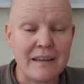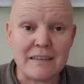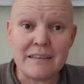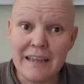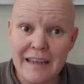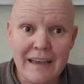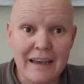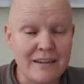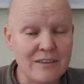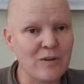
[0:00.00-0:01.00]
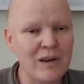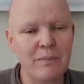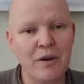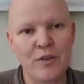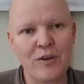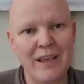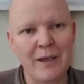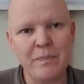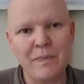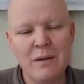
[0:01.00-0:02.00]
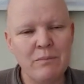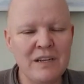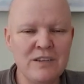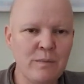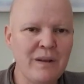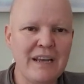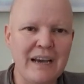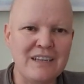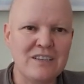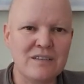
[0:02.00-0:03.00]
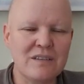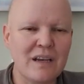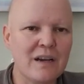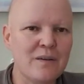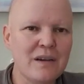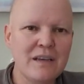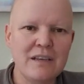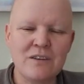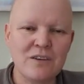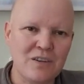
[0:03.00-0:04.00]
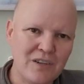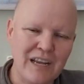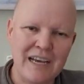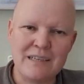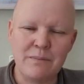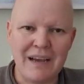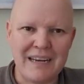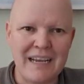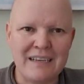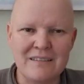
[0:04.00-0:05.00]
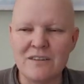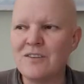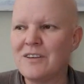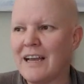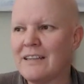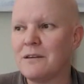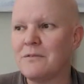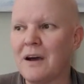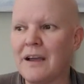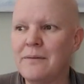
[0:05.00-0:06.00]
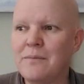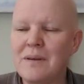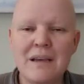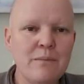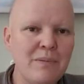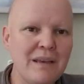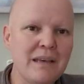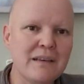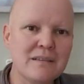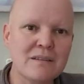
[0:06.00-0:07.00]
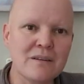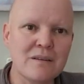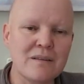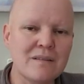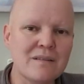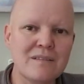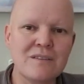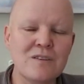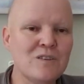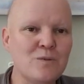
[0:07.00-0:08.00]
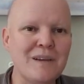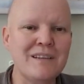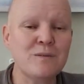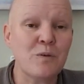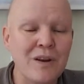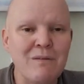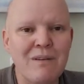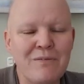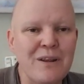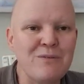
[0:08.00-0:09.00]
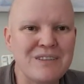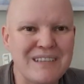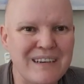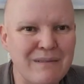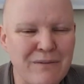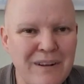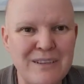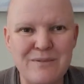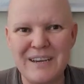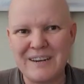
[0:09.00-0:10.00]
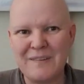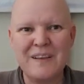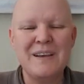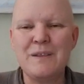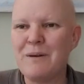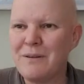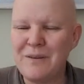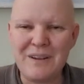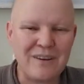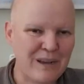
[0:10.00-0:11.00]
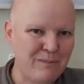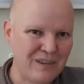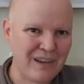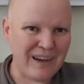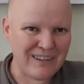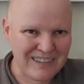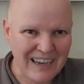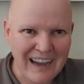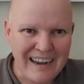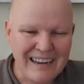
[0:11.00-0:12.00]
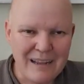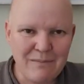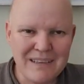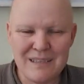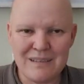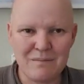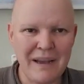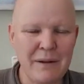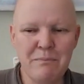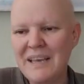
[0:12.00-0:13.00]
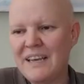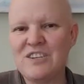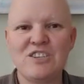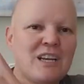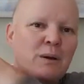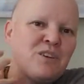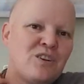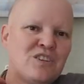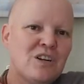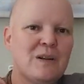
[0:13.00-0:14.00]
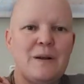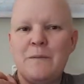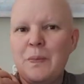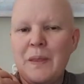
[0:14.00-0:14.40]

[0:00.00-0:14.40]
his knee, and it's really bothering him. But he's on medication, so he's got good days and bad days. The two cats are fine. Pinky is still too sweet. This morning my friend was here. My friends were here. The one friend got up to go outside, and Madam Pinky just jumped on her shoulder.